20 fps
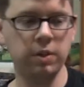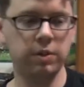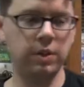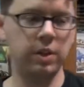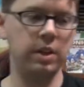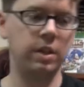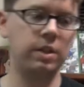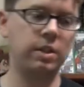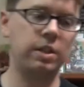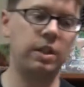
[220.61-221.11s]

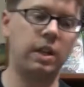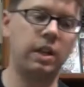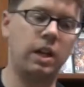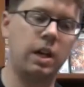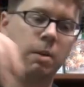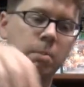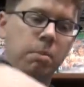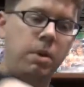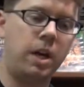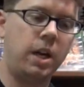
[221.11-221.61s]
This I
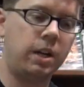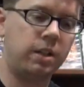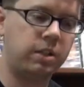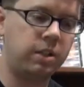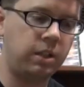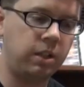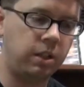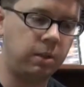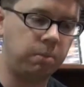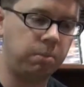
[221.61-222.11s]
got boxed
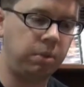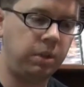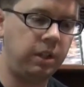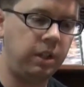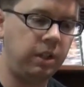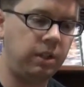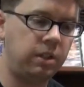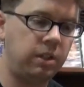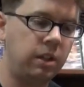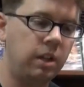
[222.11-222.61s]
and
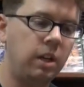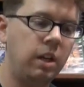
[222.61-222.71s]
complete.